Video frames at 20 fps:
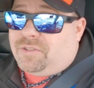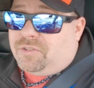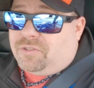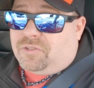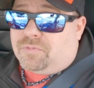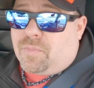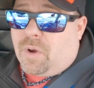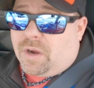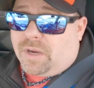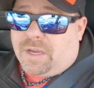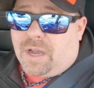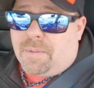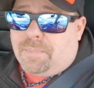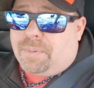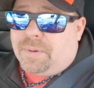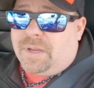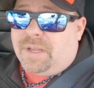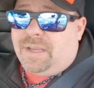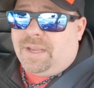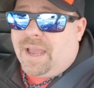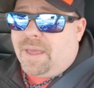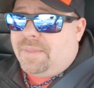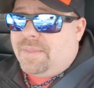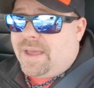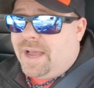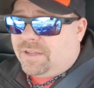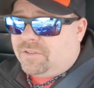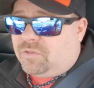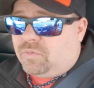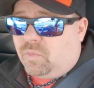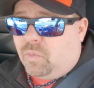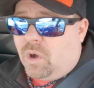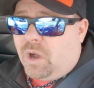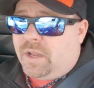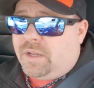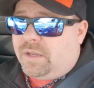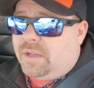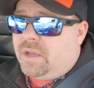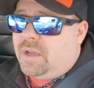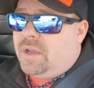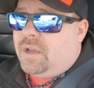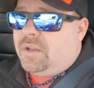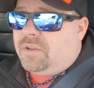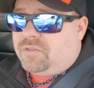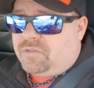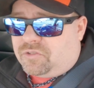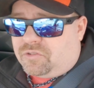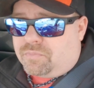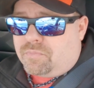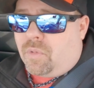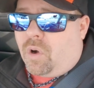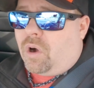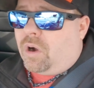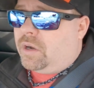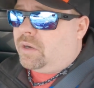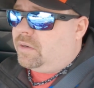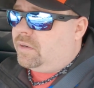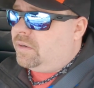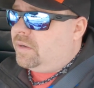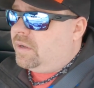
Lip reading: a smart company, and that's what smart,